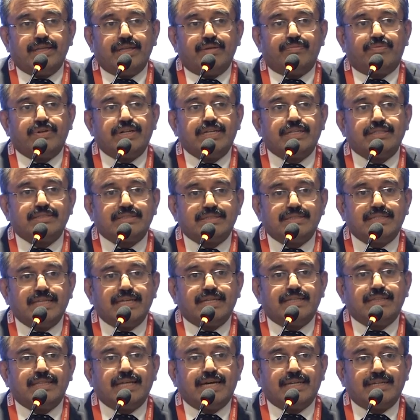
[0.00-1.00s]
If it is
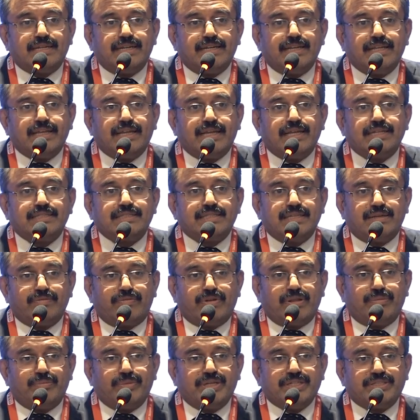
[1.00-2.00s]
thick, that indicates
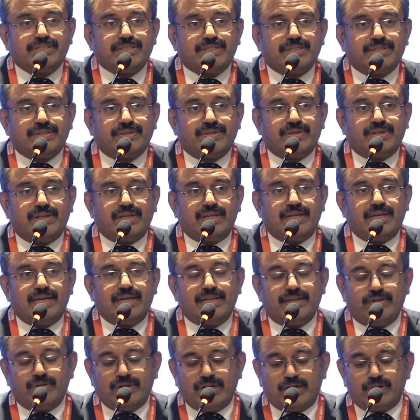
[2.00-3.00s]
inflammation.
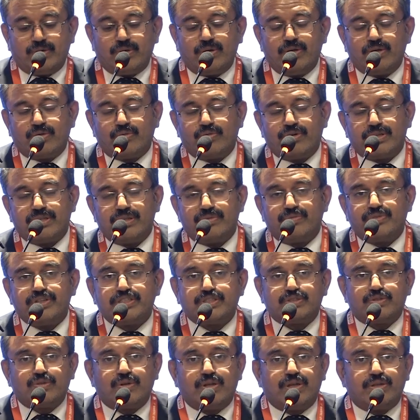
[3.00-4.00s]
And you have to look for the
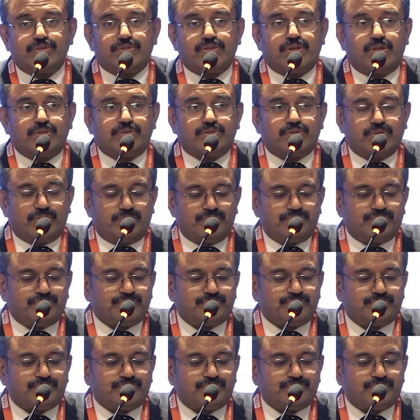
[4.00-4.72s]
fistulas also.